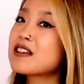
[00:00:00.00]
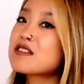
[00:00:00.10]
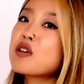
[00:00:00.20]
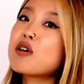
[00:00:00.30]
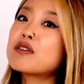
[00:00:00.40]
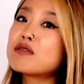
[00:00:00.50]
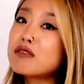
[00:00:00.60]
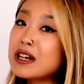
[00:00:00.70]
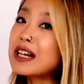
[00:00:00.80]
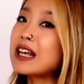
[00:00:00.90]
So
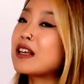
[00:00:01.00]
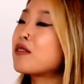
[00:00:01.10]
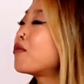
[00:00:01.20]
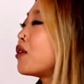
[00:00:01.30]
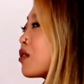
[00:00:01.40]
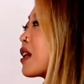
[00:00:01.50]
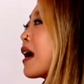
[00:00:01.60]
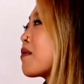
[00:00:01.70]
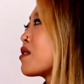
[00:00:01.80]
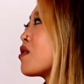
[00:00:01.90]
really few
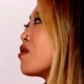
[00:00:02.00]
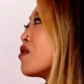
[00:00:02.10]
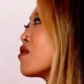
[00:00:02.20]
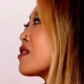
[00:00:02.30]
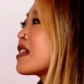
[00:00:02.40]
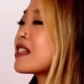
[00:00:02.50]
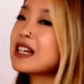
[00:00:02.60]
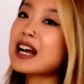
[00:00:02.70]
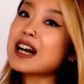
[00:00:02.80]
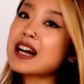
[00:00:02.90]
times you use this
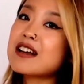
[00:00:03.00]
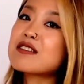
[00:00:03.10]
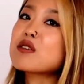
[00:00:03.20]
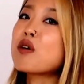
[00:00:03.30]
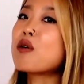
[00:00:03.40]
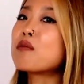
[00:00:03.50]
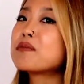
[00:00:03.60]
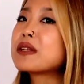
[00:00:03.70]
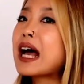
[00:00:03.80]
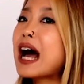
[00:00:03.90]
hiragana, so
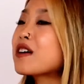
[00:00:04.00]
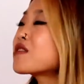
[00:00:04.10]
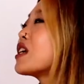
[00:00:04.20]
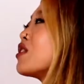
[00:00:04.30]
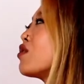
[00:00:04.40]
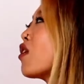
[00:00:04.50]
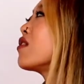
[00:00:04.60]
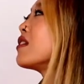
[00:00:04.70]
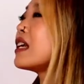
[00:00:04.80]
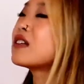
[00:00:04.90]
actually you
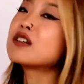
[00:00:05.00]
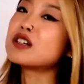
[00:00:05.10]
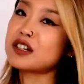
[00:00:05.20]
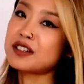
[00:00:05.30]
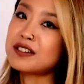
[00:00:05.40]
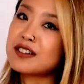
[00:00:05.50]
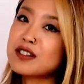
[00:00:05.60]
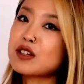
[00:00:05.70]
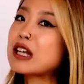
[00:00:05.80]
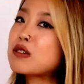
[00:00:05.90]
don't need to learn.
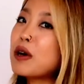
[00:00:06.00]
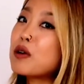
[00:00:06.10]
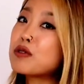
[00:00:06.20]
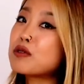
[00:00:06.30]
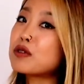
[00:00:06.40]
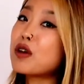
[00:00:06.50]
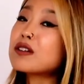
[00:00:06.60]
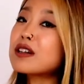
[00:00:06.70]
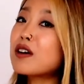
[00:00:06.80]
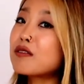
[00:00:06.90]
So that's why we will
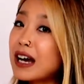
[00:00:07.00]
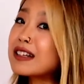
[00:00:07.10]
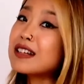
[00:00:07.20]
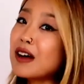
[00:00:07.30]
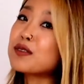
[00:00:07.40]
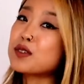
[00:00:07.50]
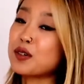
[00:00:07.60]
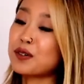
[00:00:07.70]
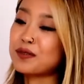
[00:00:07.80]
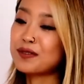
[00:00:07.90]
not write down too.
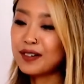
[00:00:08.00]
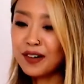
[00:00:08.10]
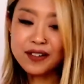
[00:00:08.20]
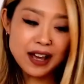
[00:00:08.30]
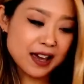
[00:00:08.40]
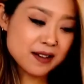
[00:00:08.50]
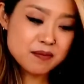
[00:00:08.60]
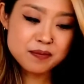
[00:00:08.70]
Okay?